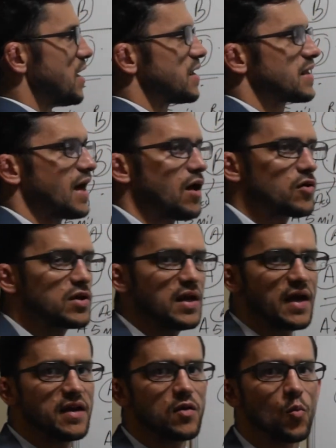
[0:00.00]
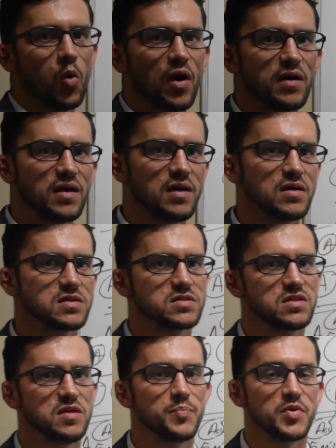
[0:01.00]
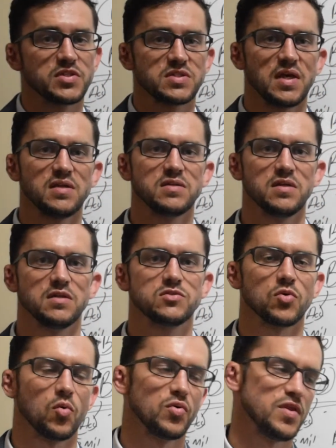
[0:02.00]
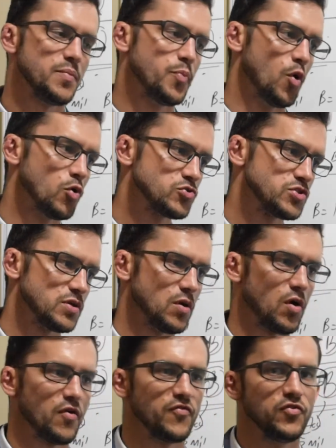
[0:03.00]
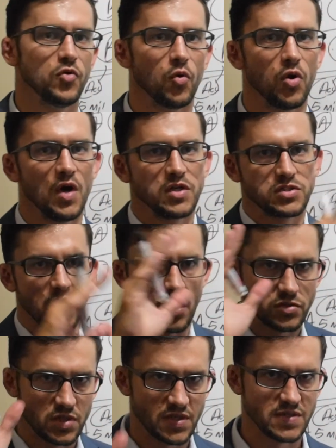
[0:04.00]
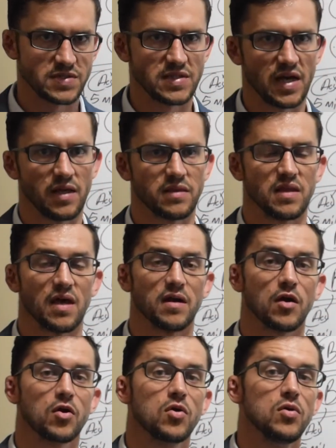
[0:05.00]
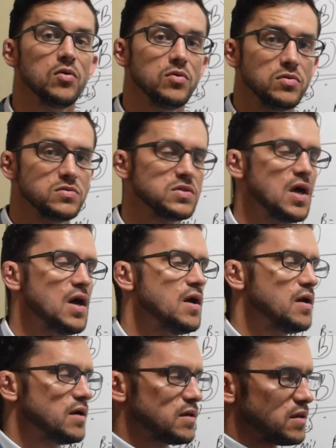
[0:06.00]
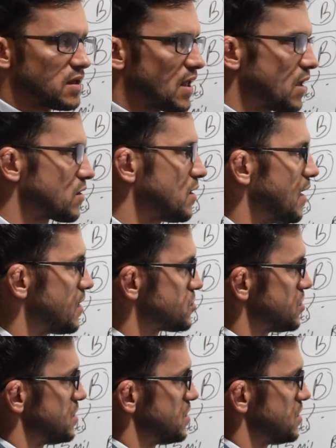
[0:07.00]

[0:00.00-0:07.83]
in calculating what is the percentage or the portion of your total estate that accrues, the calculation